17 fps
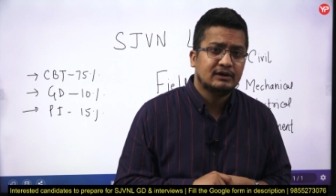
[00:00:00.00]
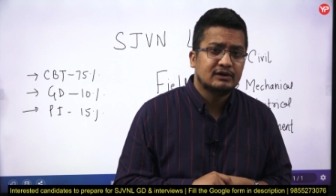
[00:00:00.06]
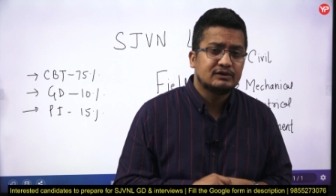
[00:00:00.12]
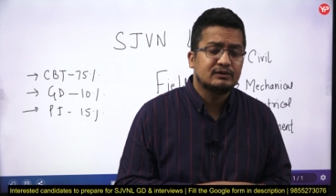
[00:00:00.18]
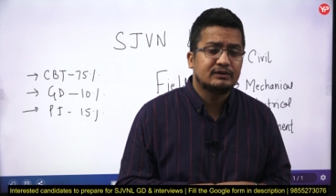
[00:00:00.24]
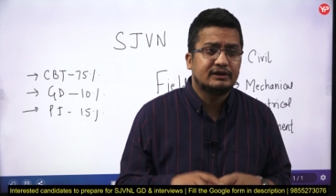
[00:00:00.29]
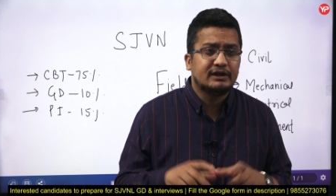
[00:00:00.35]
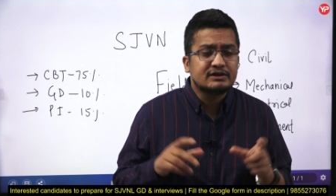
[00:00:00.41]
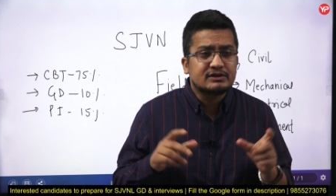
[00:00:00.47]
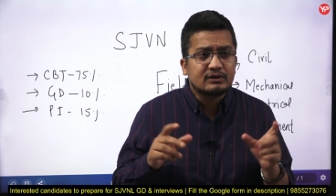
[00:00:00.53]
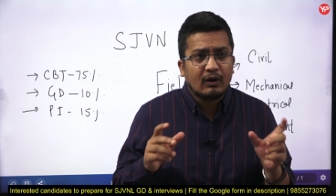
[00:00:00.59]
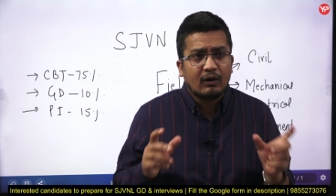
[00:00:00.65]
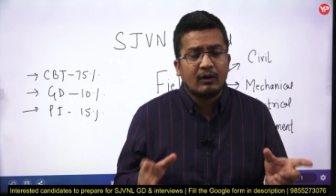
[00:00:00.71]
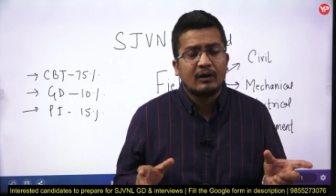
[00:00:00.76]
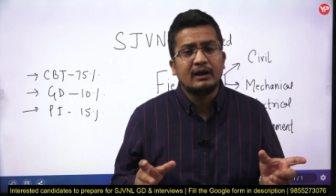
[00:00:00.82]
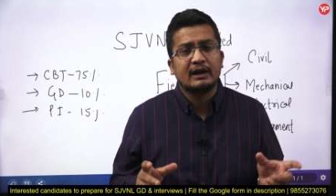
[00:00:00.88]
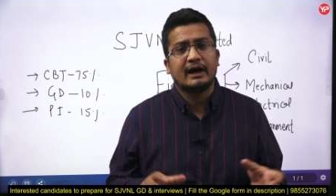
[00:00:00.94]
So this
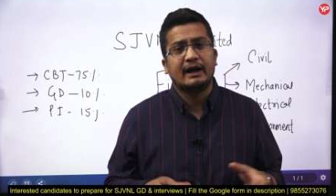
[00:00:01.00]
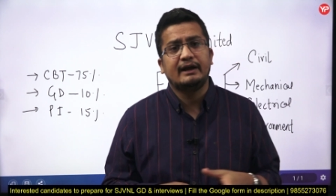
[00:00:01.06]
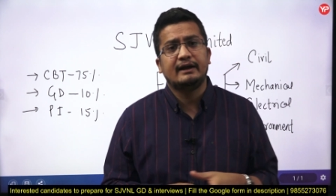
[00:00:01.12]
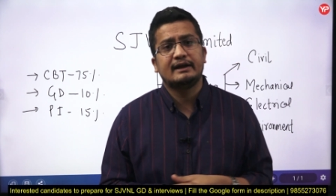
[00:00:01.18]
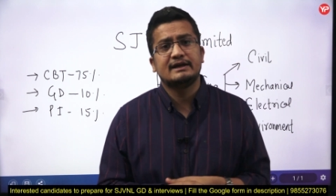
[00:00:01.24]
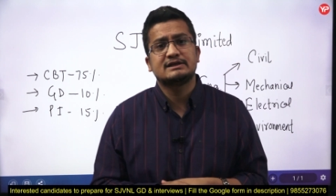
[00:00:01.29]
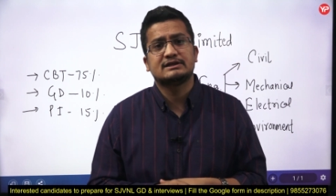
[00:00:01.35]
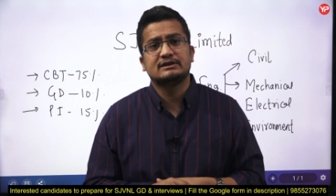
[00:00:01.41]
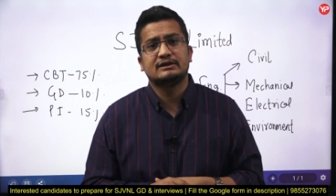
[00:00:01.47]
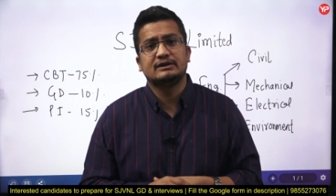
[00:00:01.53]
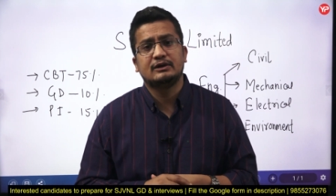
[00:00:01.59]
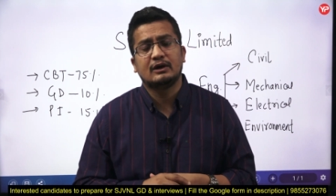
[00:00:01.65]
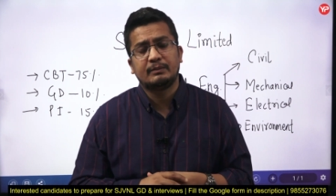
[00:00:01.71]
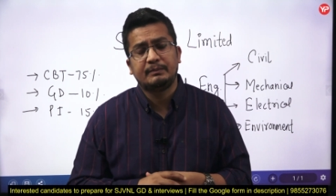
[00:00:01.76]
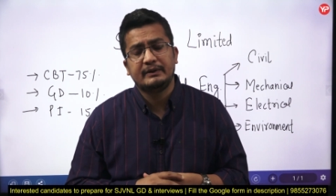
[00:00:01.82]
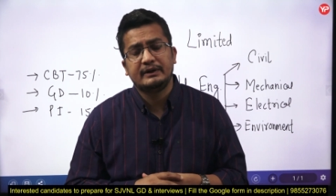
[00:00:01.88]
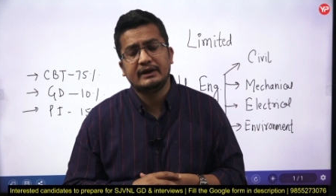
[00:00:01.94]
all guidance
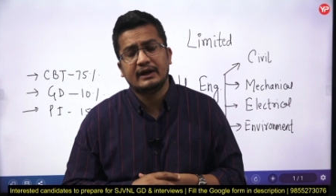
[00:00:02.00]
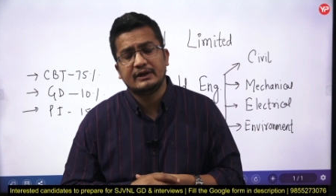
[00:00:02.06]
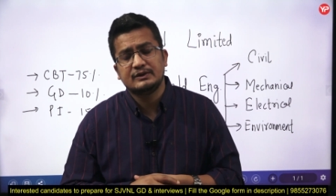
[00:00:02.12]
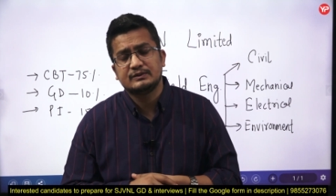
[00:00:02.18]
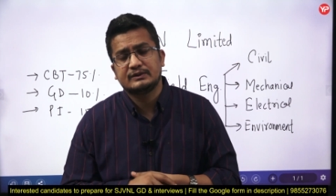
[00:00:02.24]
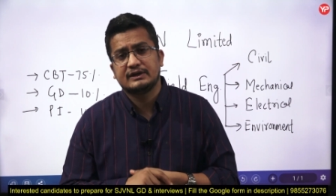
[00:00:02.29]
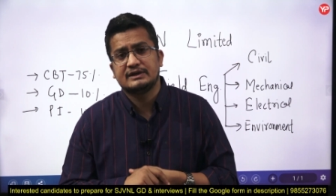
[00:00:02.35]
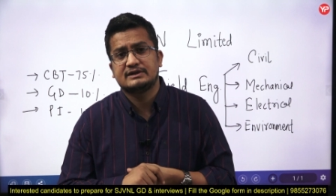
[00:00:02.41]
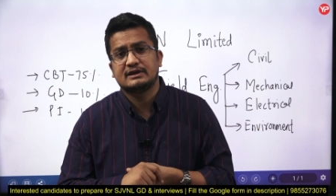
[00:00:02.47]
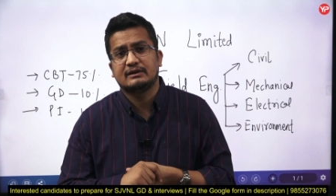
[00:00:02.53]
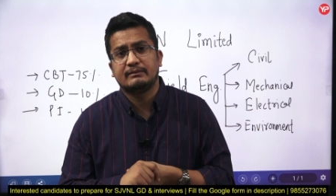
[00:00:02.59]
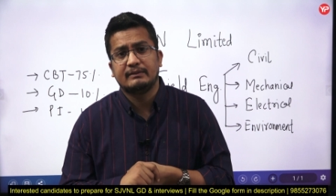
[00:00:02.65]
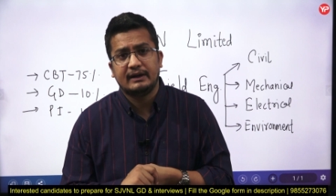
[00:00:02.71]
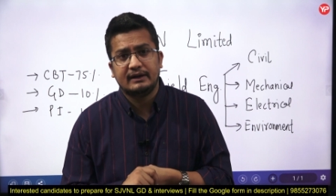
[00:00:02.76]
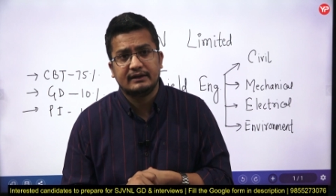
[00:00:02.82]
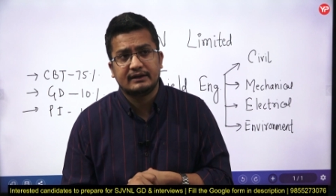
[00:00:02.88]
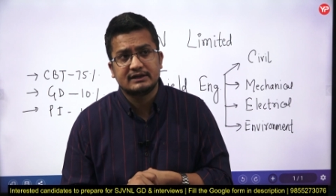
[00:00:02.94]
YourPedia education
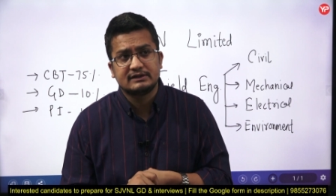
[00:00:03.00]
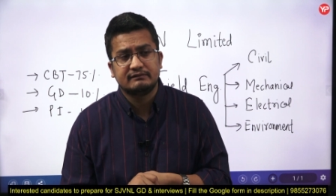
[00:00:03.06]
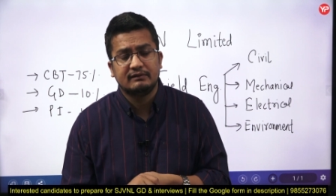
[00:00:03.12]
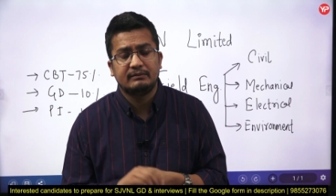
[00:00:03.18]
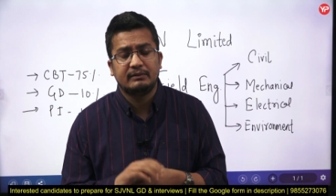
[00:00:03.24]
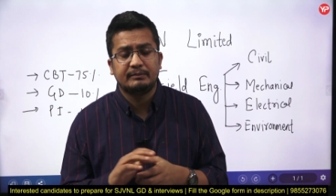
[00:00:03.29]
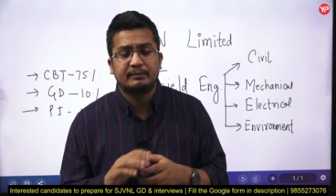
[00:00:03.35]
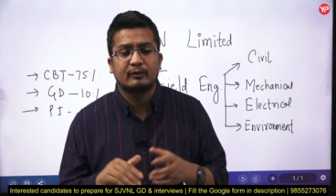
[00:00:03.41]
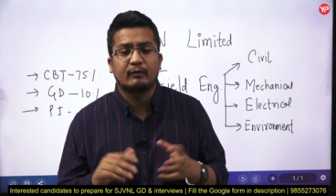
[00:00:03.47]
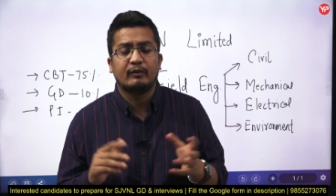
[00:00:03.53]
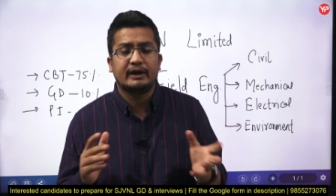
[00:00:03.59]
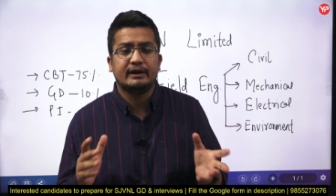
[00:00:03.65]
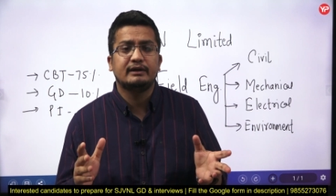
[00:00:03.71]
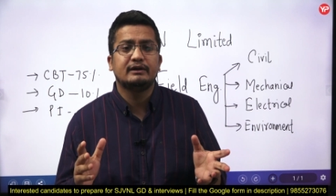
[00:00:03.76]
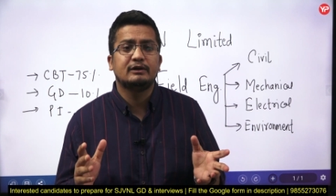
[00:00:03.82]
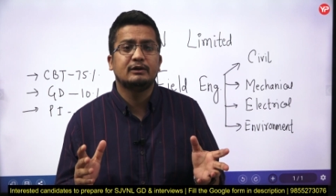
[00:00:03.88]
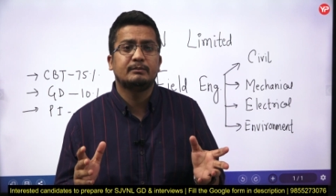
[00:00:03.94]
mentors will be
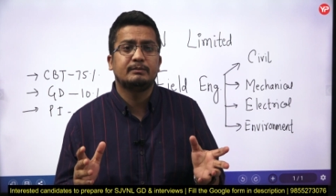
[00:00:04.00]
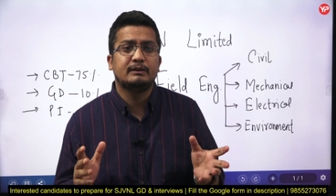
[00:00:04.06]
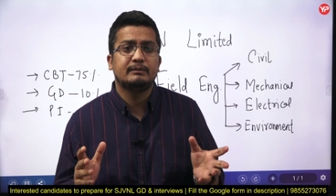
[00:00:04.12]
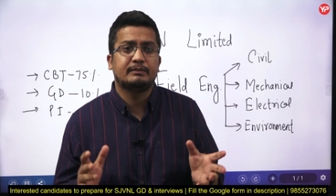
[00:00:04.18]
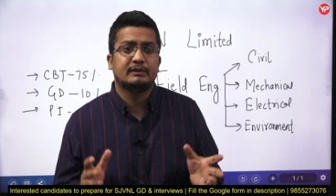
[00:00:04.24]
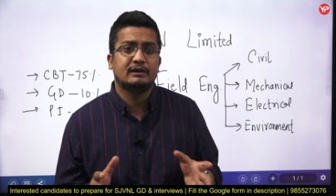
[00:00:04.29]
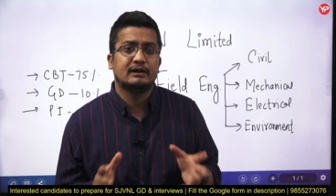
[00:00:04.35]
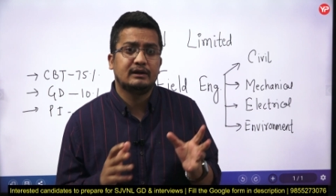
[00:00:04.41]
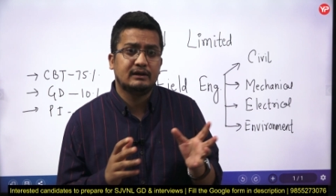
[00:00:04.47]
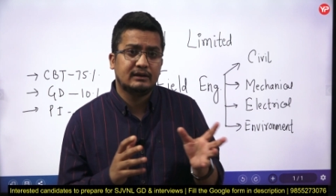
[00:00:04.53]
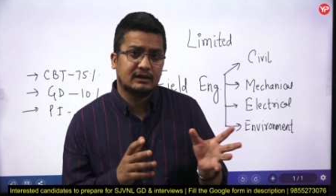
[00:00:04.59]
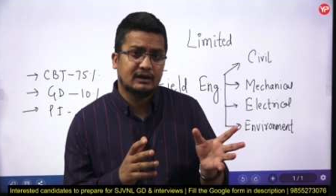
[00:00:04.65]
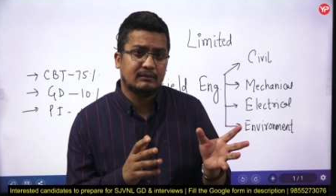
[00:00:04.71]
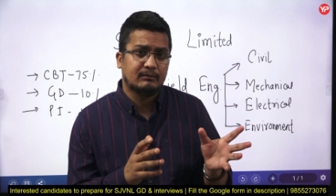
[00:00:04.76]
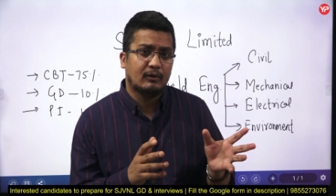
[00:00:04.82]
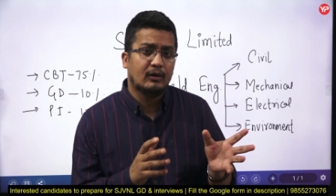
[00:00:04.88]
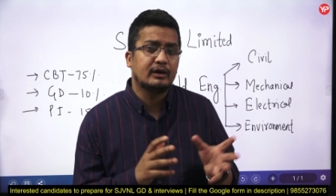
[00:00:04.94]
providing you people in
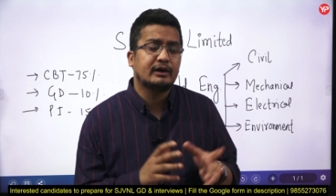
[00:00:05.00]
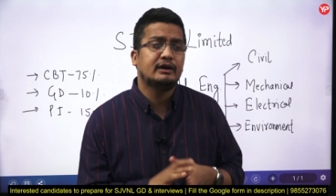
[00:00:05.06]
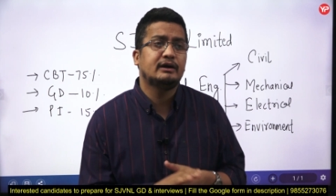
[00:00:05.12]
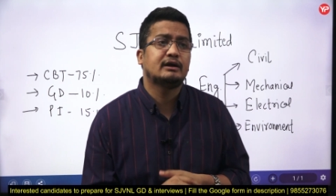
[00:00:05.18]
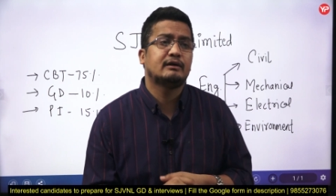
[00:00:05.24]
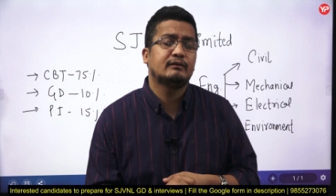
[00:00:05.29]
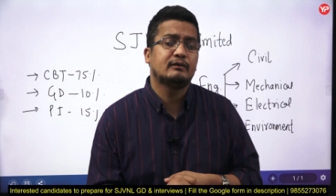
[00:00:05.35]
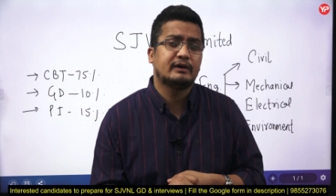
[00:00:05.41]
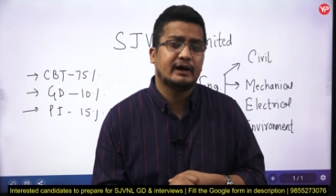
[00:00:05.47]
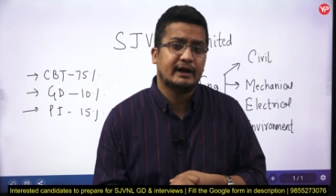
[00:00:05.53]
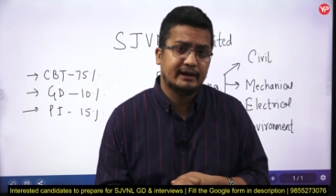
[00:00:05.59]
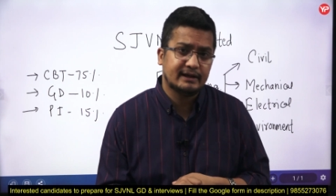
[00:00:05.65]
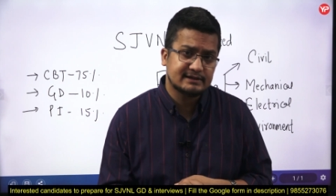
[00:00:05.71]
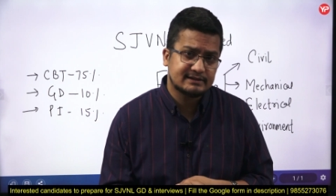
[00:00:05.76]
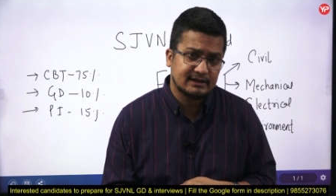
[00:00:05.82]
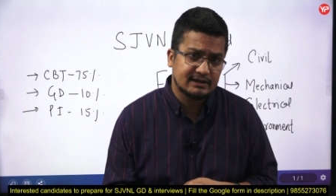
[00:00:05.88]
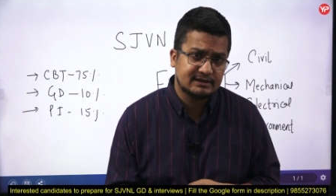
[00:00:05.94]
the mock interview
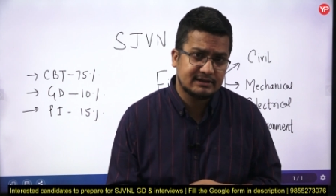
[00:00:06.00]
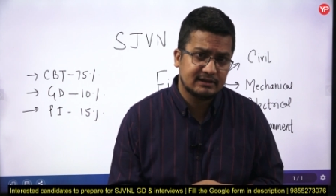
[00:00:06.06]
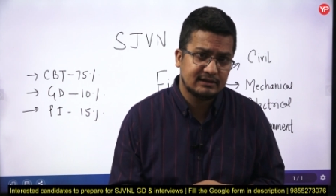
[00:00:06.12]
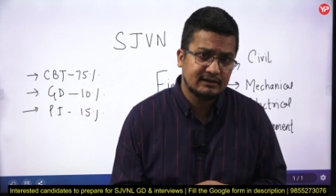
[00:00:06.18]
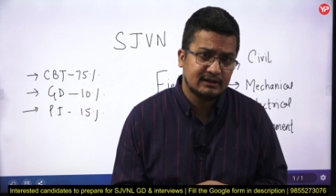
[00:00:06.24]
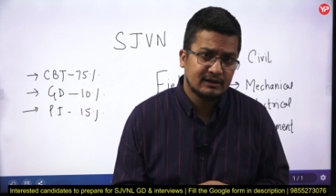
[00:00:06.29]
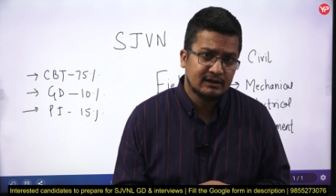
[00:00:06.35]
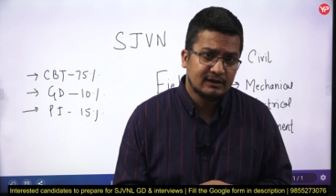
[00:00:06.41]
guidance session.